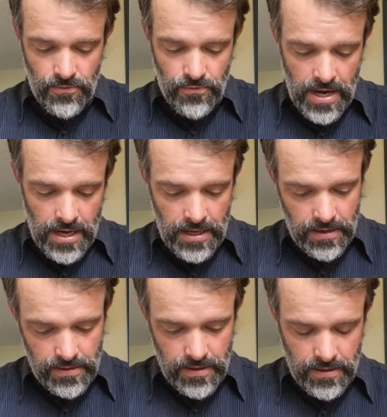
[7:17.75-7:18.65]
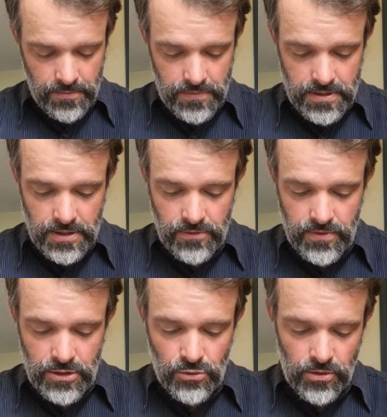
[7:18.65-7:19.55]
via this
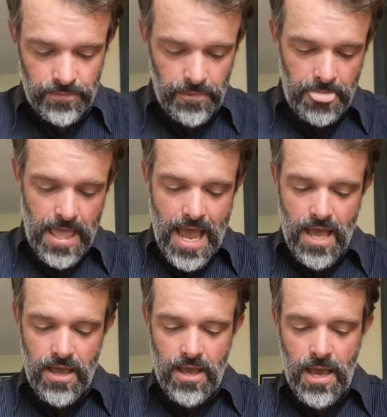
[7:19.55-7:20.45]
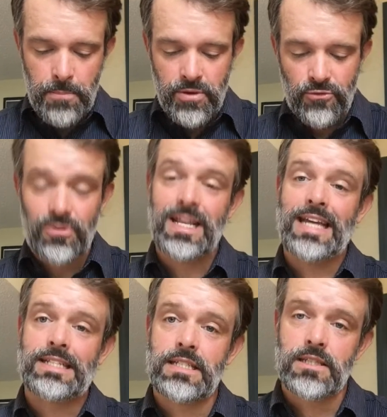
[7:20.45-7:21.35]
individual,
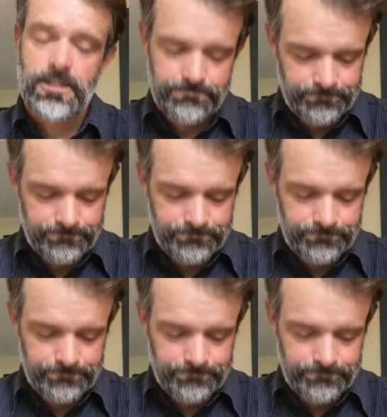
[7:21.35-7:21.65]
Epaphroditus.